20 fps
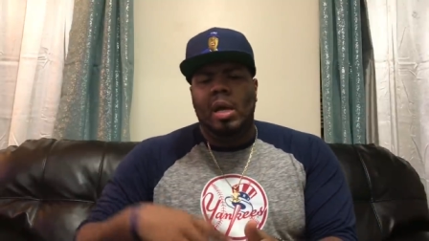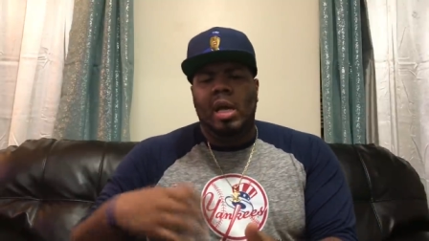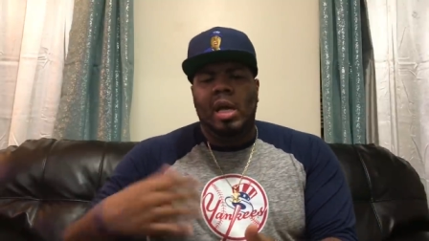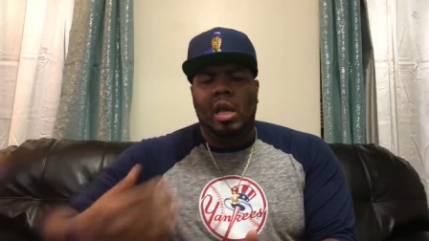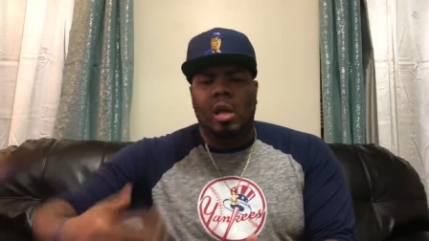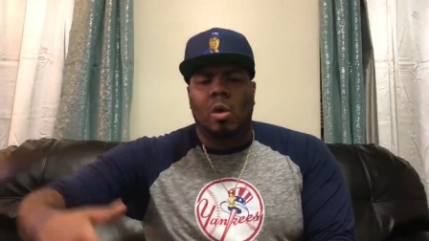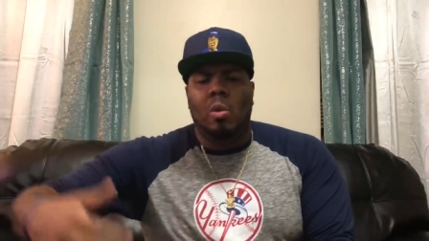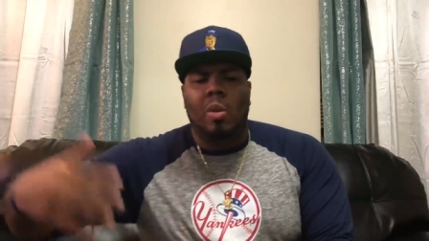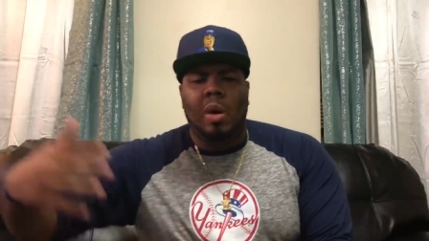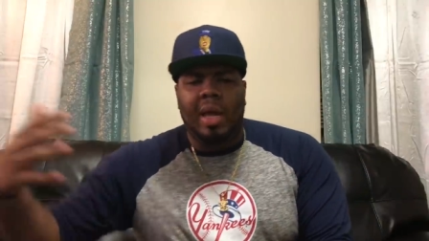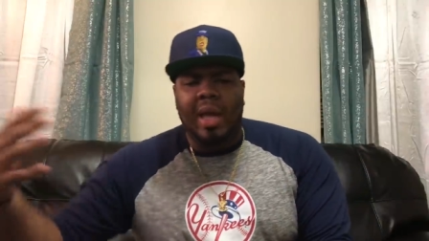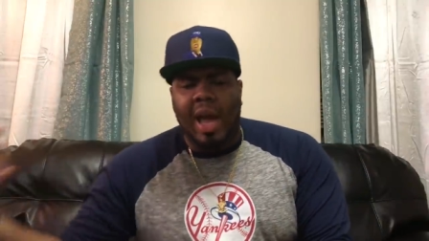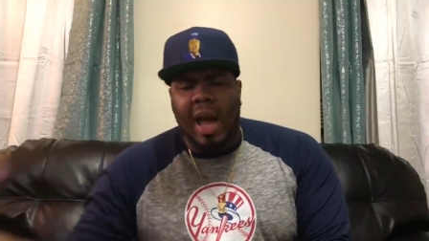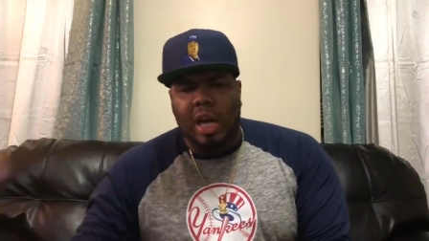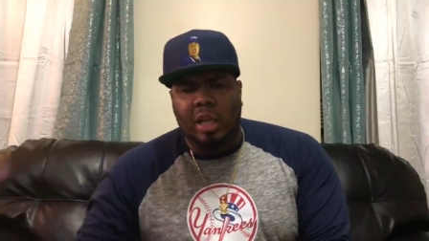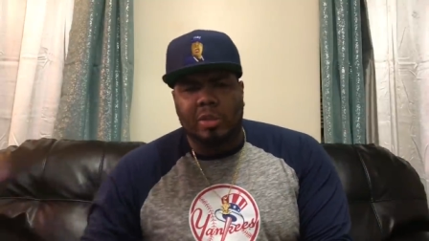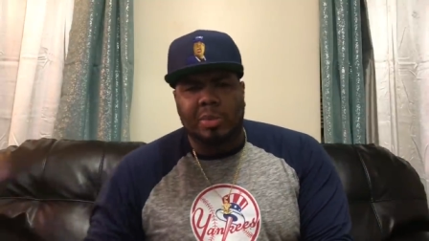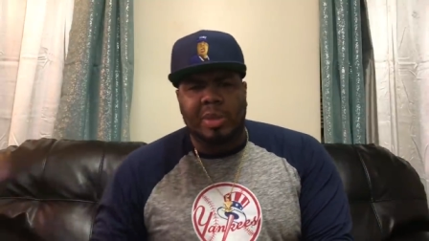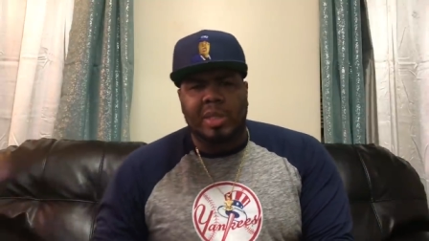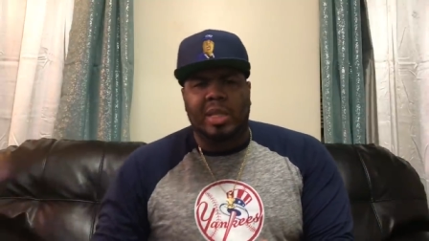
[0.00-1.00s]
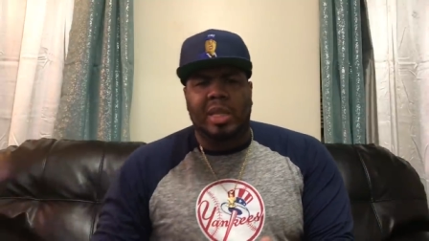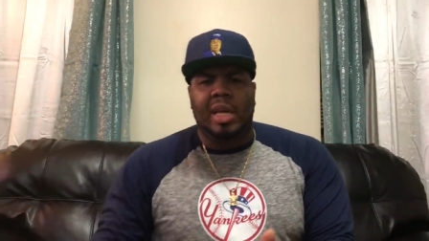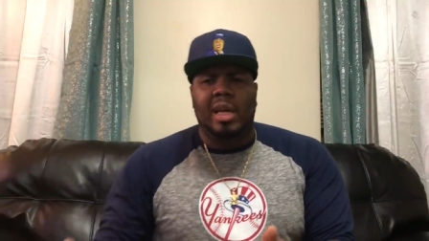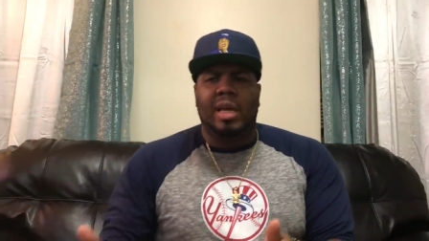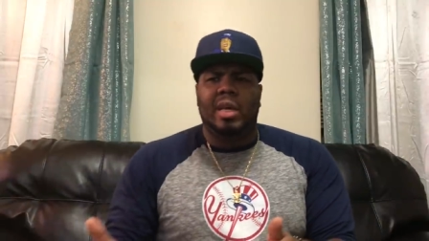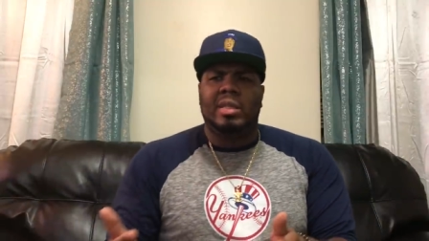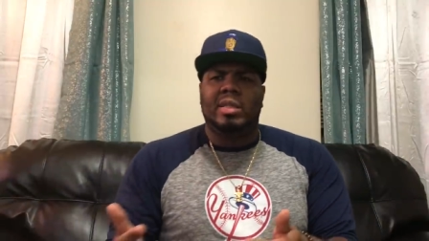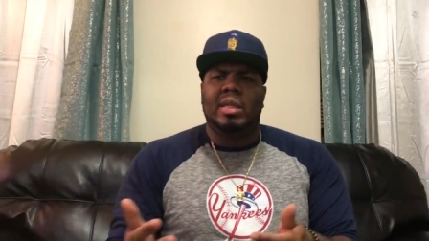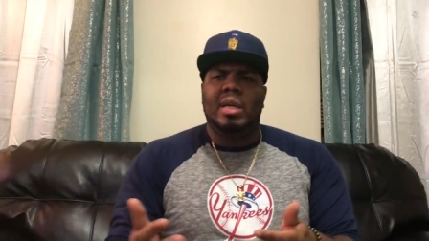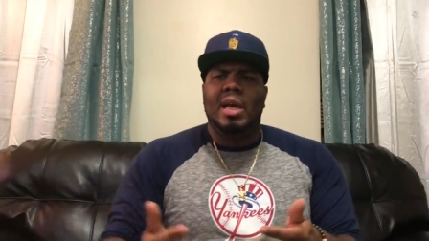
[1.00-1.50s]
hear what Cashman
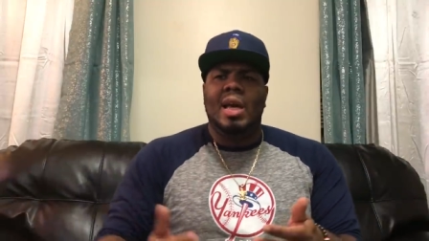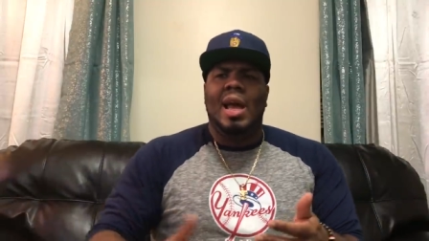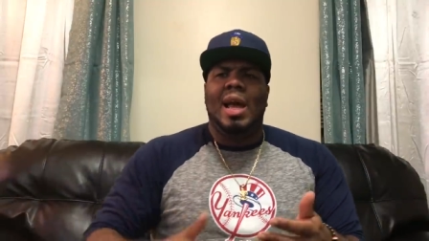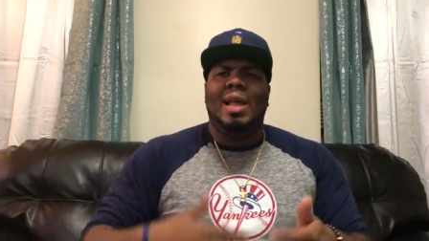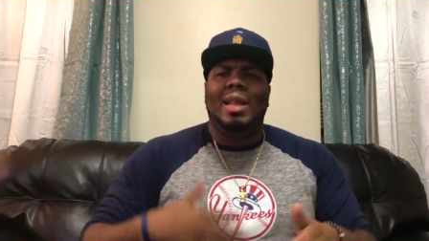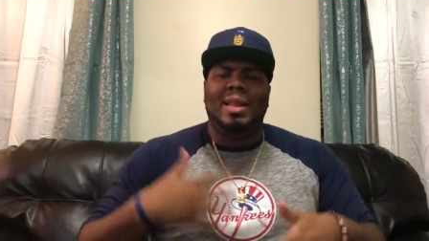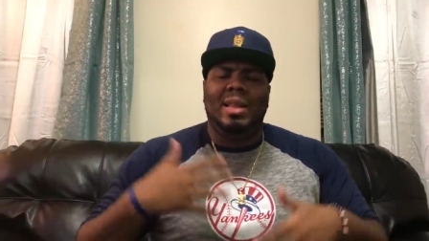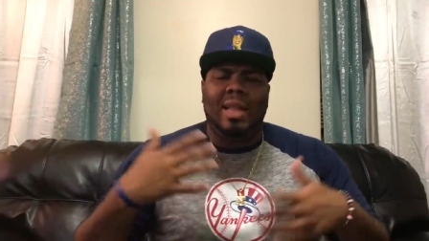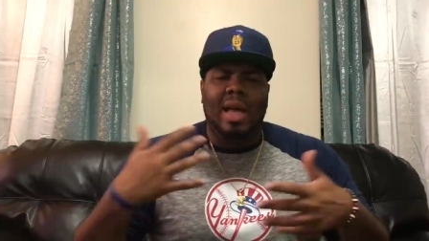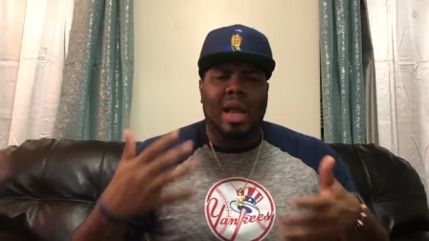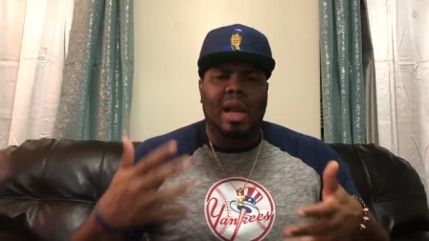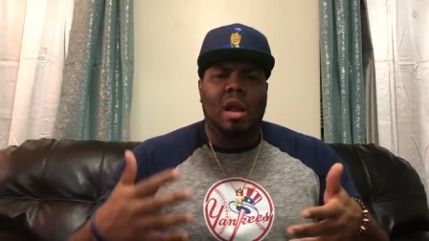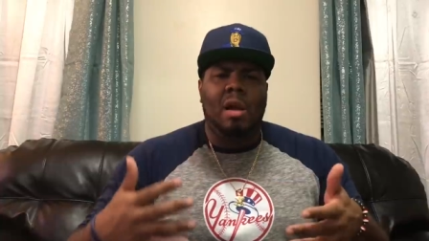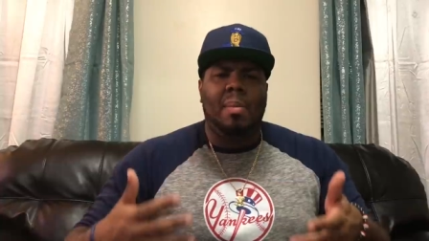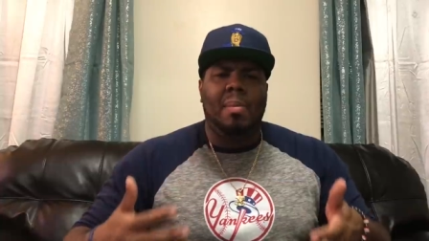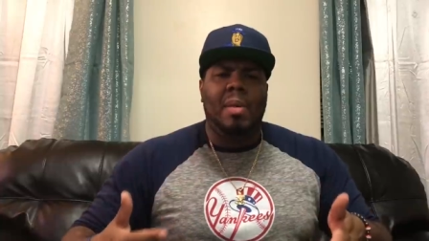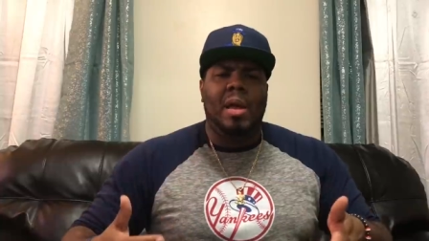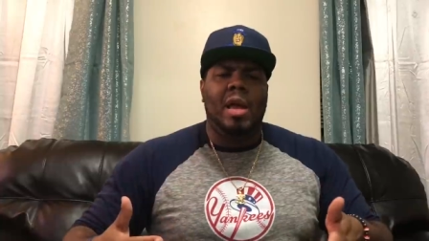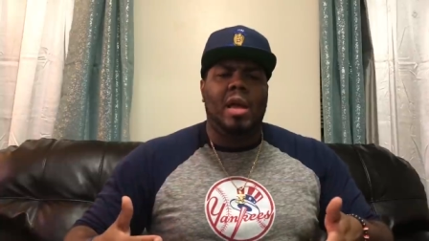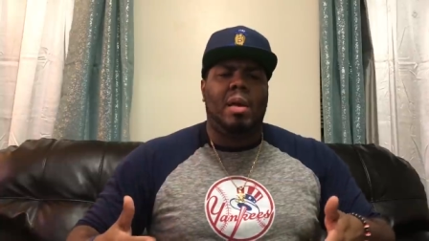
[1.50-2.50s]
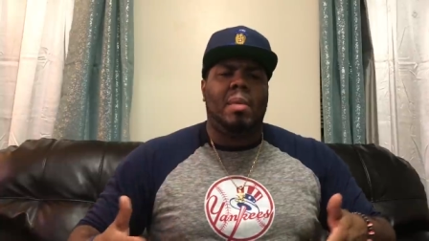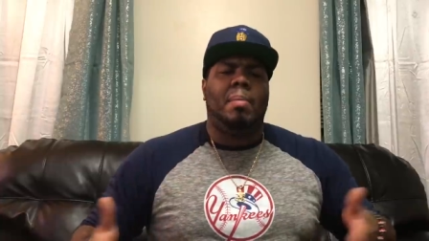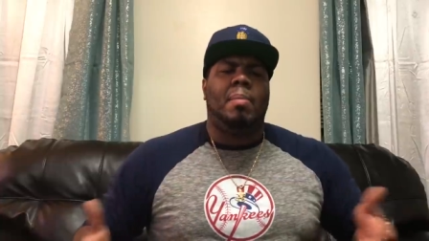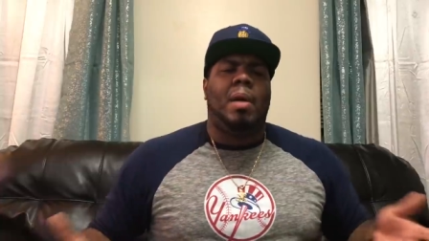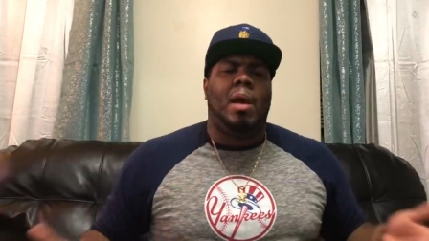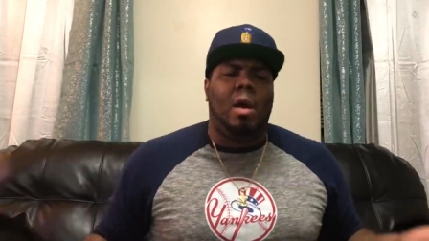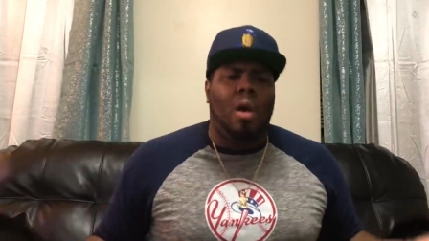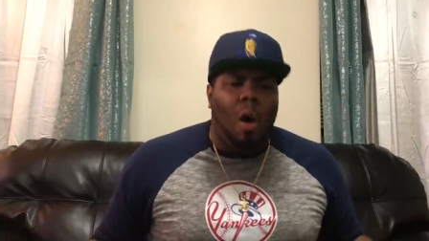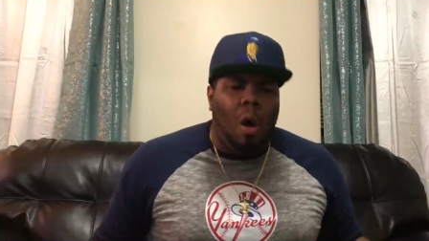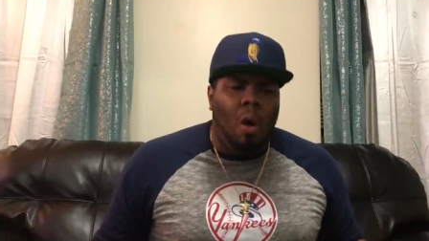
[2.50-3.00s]
thinks, and then I'll make
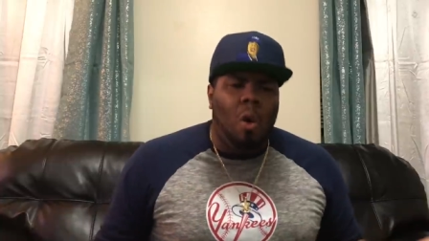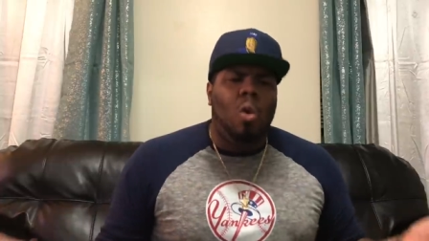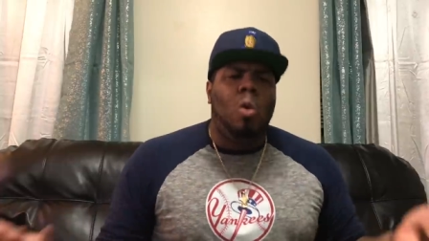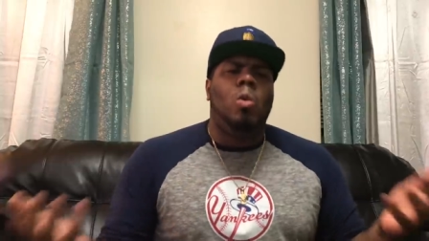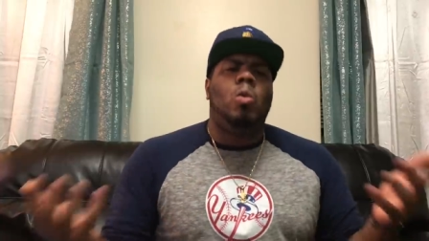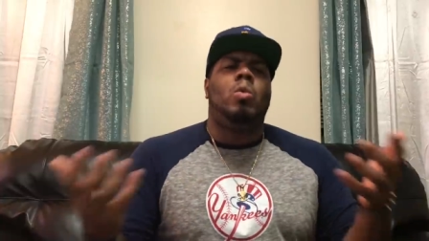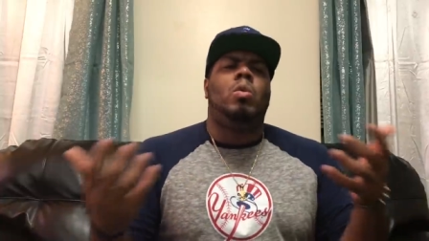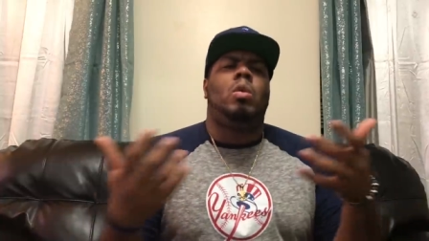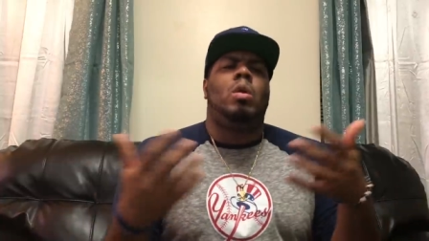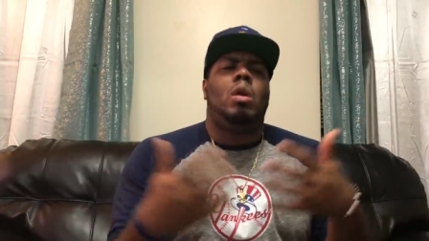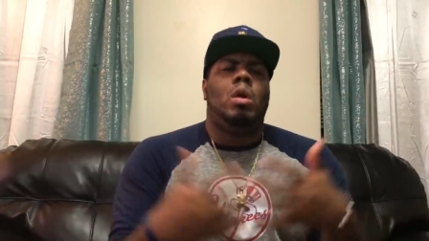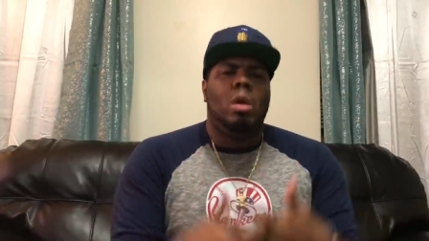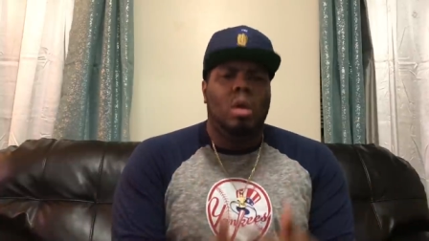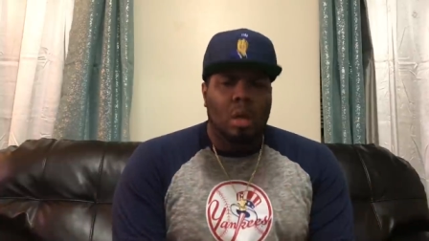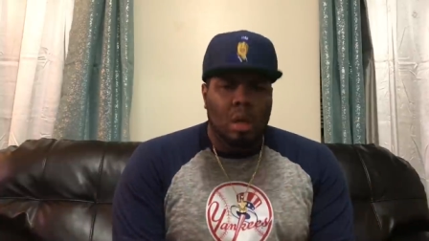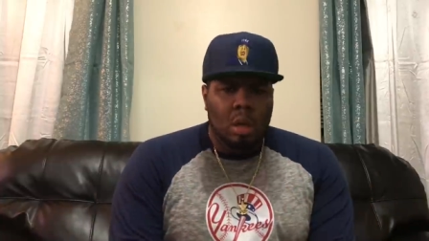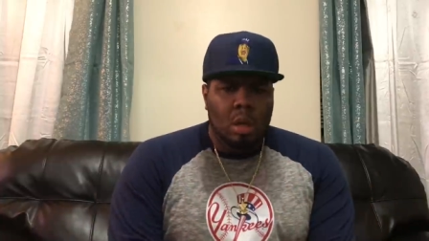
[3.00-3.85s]
my own,